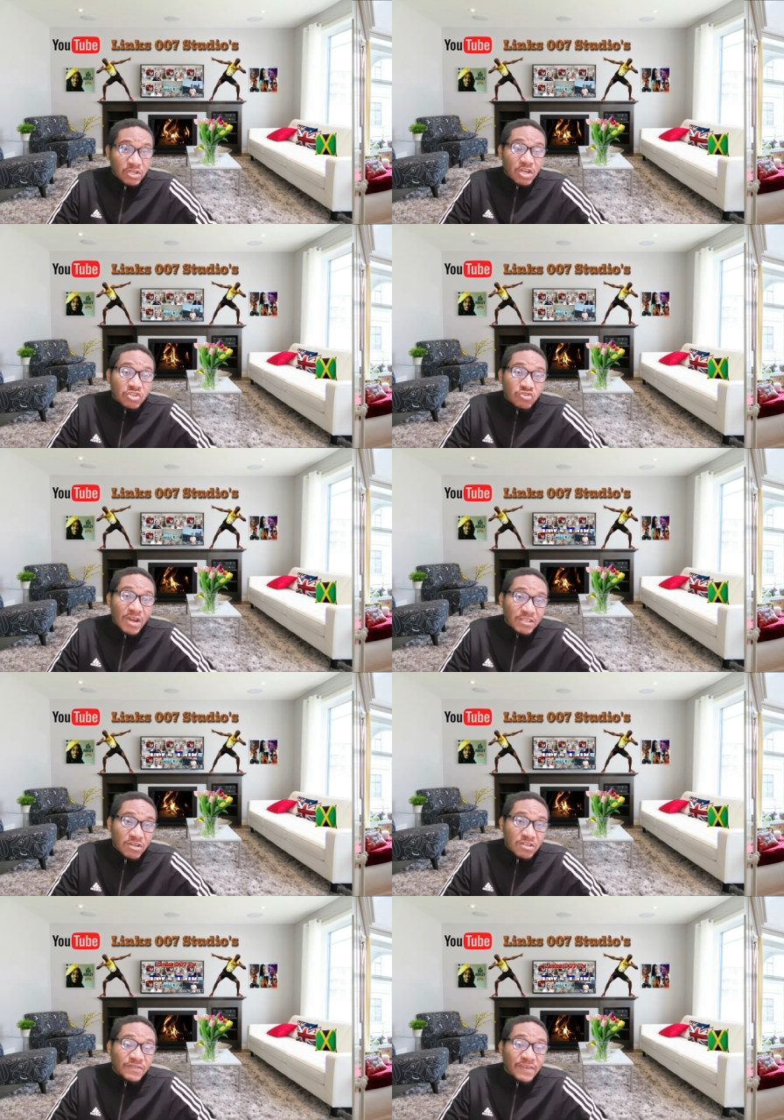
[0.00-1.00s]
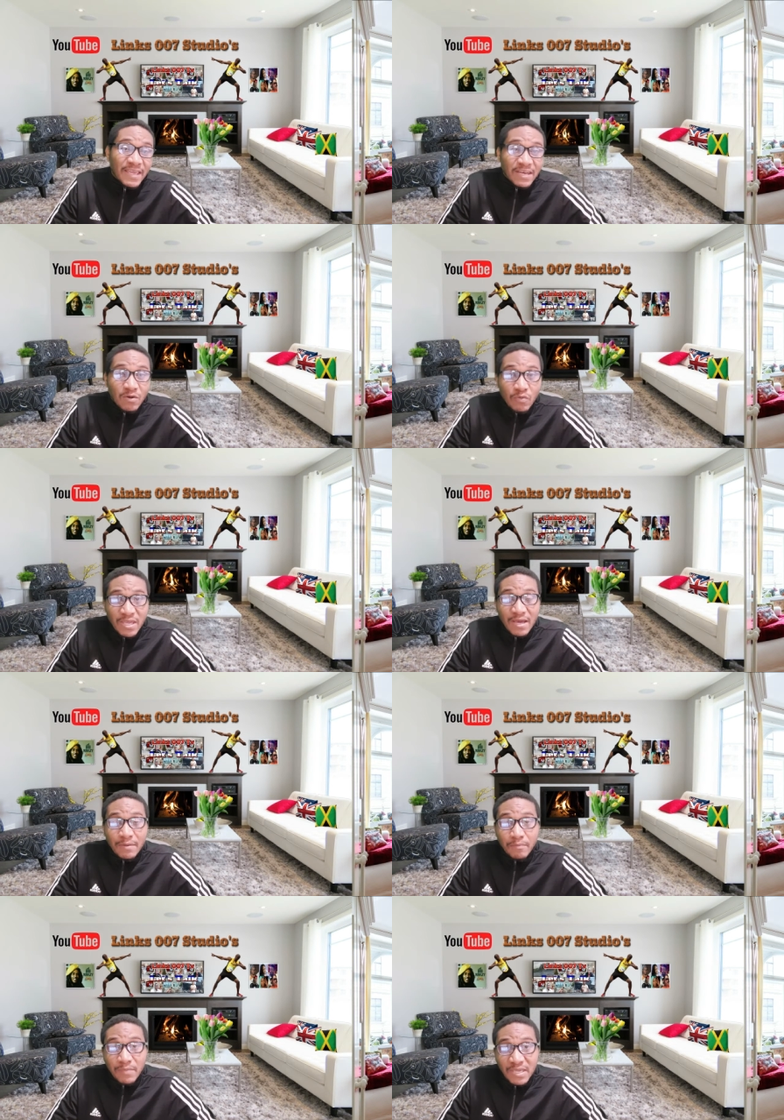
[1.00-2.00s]
try to just find a way
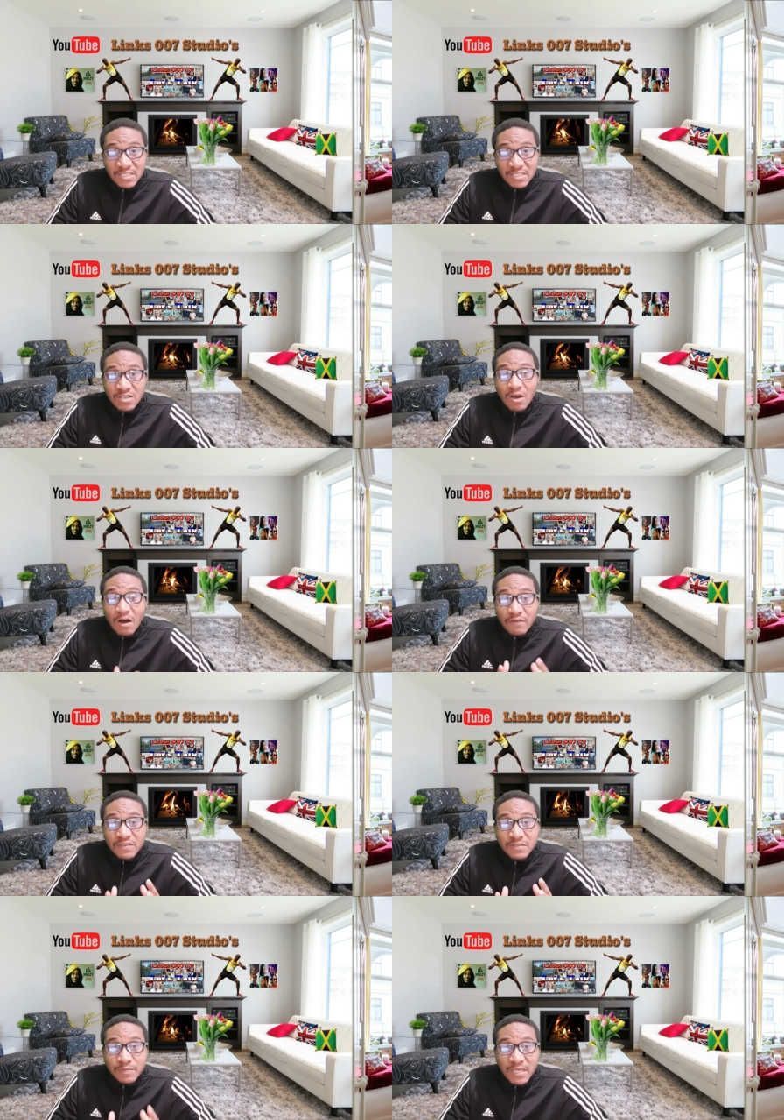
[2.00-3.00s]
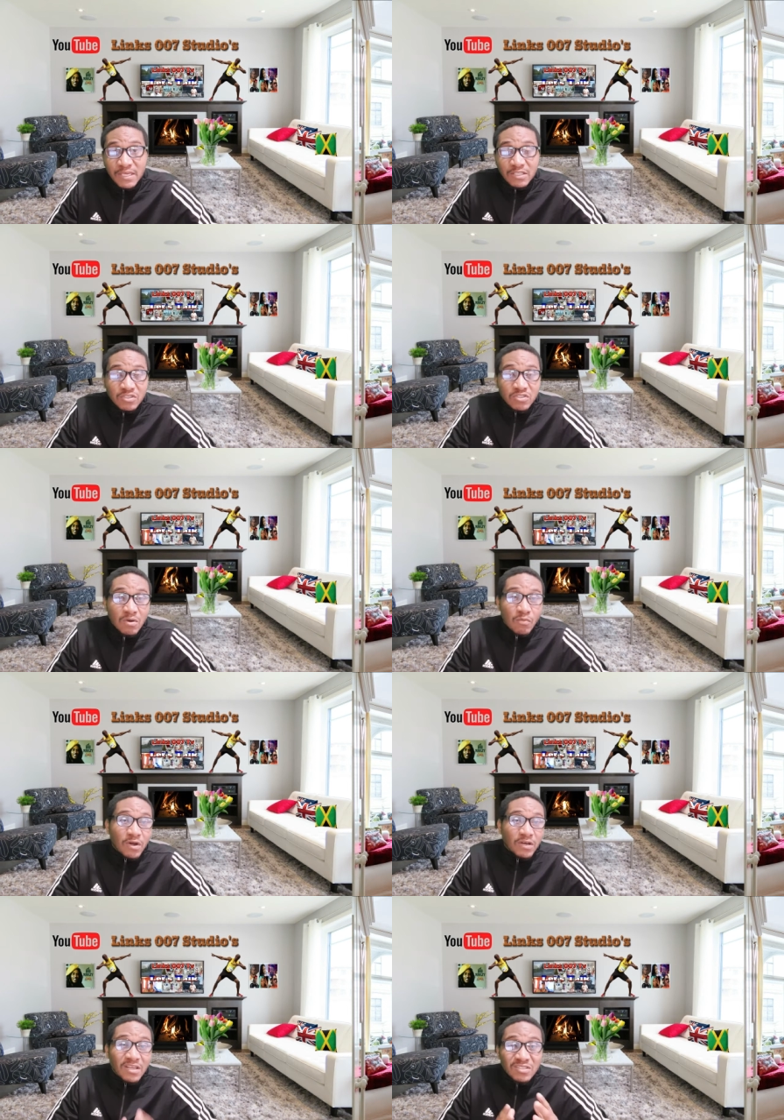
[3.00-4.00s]
and means of speaking to
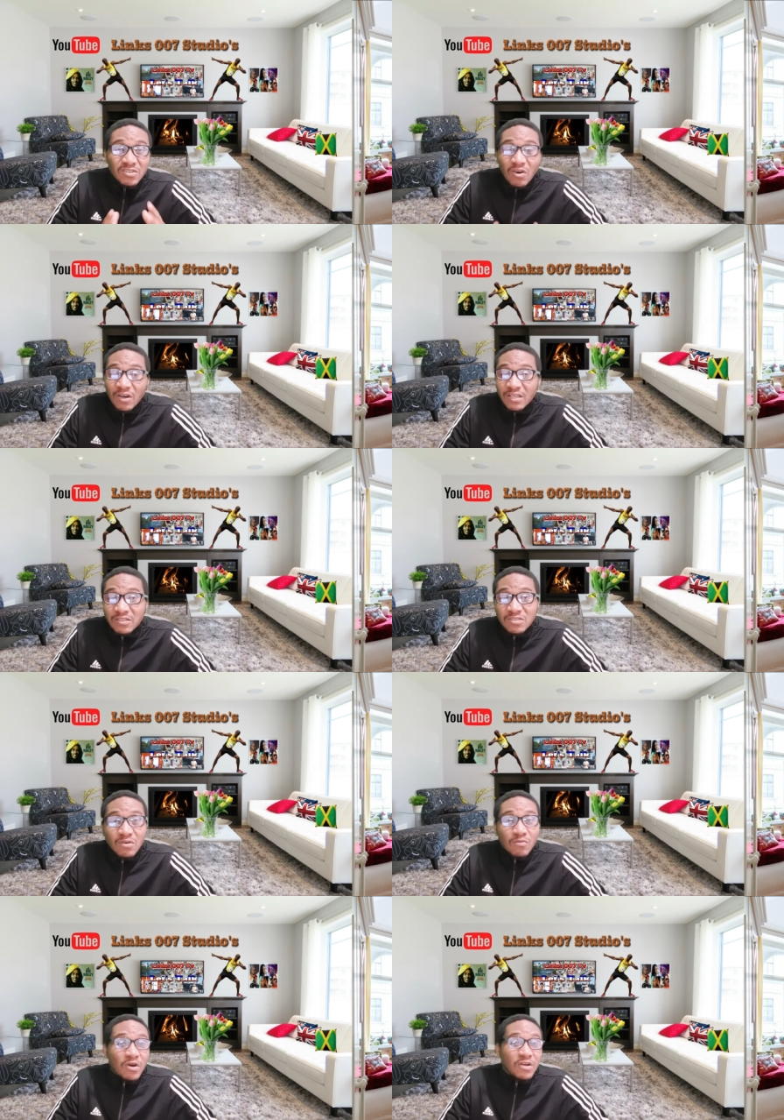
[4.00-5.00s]
someone, talking to someone.